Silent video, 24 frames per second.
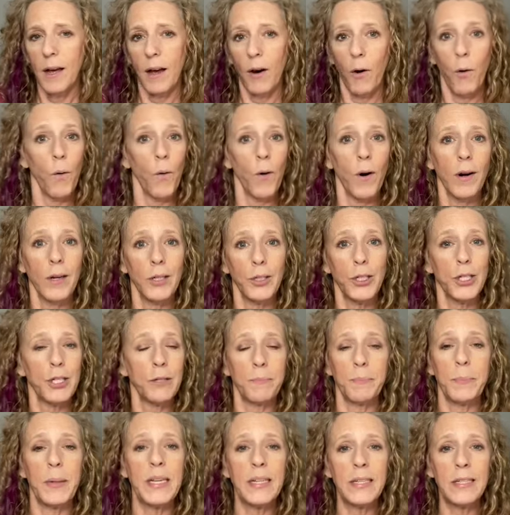or
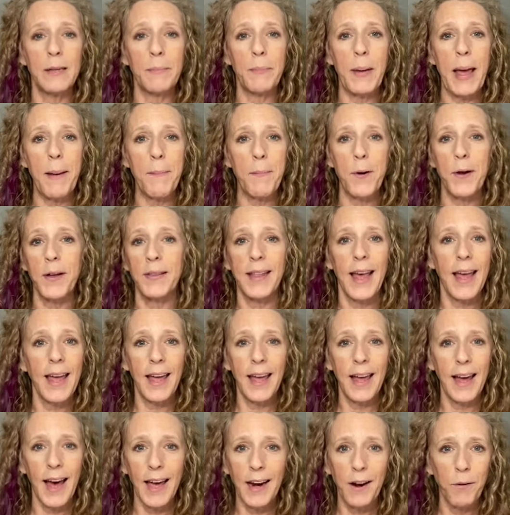just pieces of paper and they
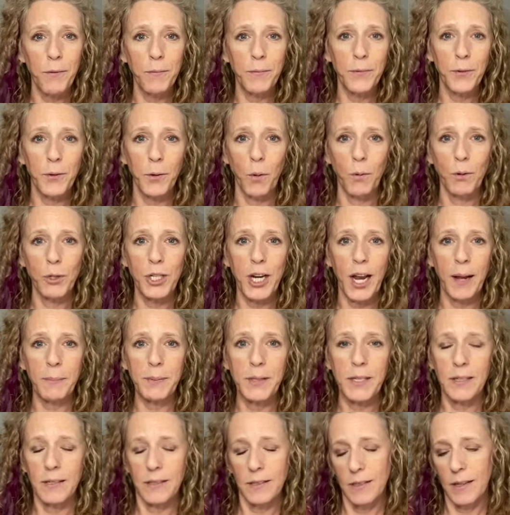can cut out their own
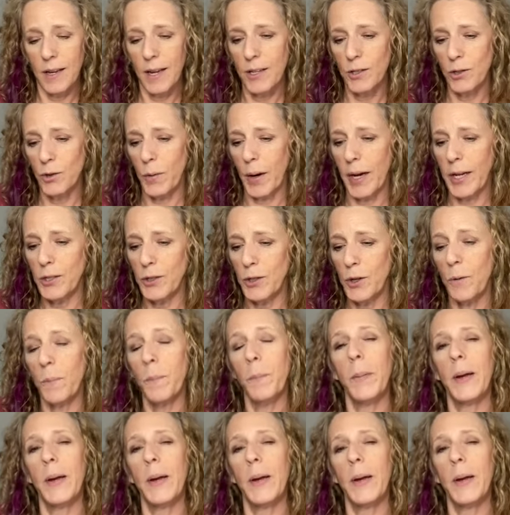shapes is great too.